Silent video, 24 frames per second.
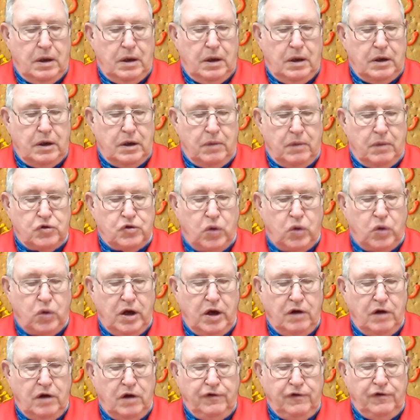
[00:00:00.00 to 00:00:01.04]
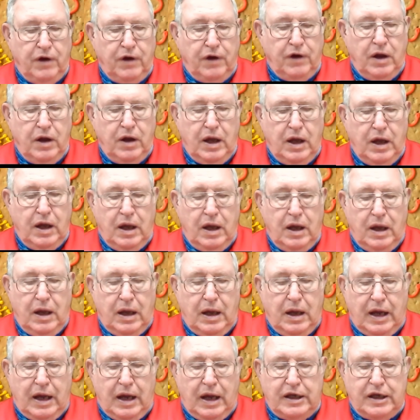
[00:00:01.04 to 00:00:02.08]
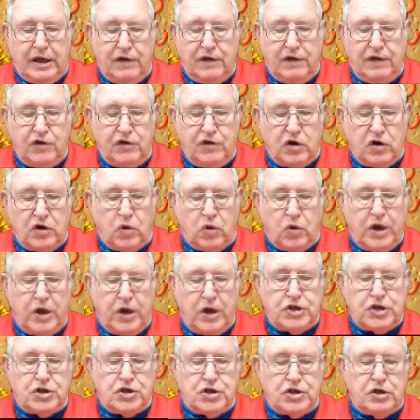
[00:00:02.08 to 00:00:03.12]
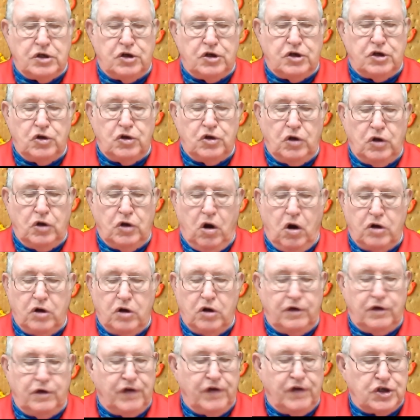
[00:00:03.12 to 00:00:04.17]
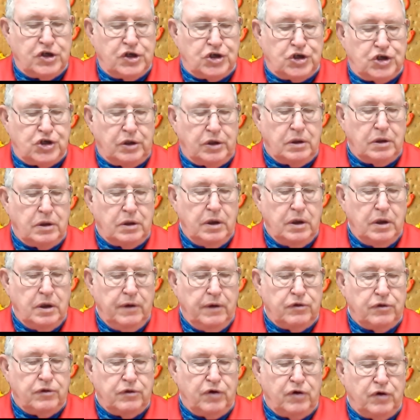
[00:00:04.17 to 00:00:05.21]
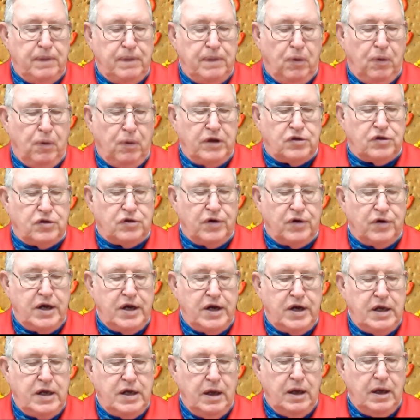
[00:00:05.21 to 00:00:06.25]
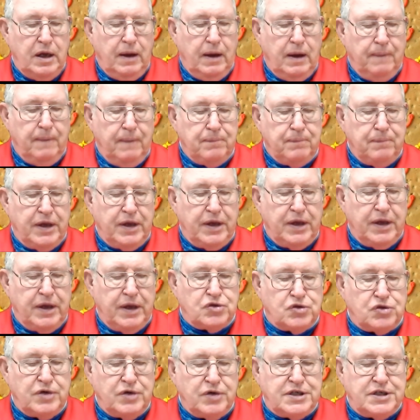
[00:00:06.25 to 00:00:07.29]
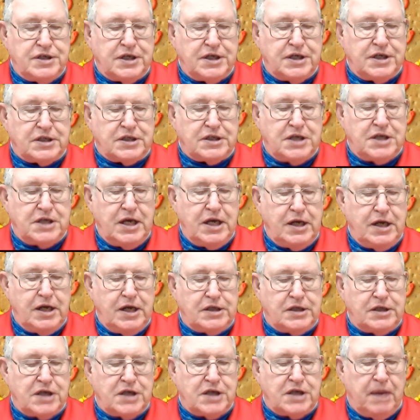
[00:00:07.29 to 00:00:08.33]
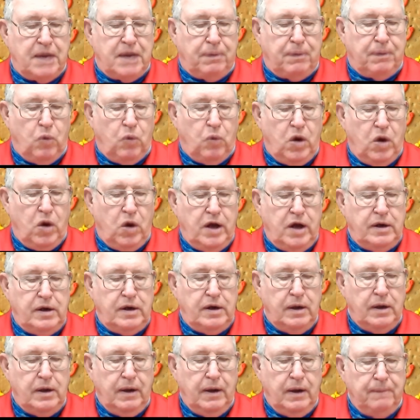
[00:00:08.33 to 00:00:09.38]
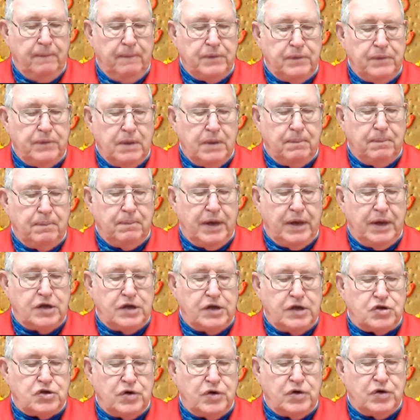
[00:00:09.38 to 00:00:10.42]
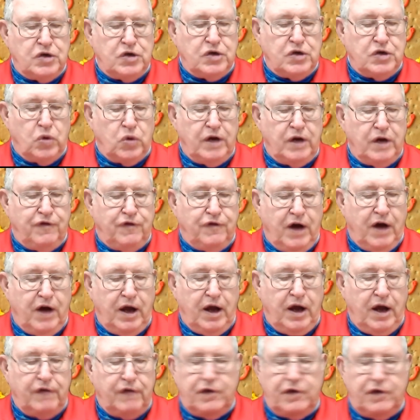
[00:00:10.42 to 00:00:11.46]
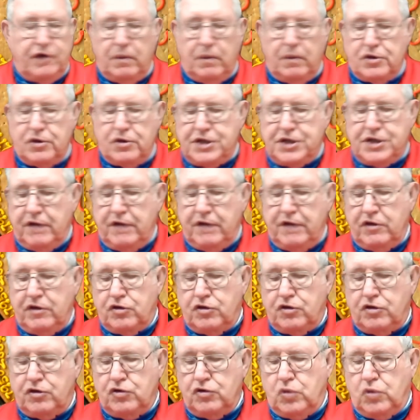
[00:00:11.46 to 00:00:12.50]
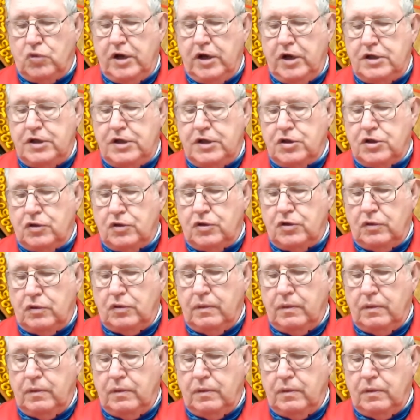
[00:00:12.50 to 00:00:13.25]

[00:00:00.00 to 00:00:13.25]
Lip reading: Number 12, I give you equation to do long division. 3.3, page 316, example 1, page 325, number 7 through 22.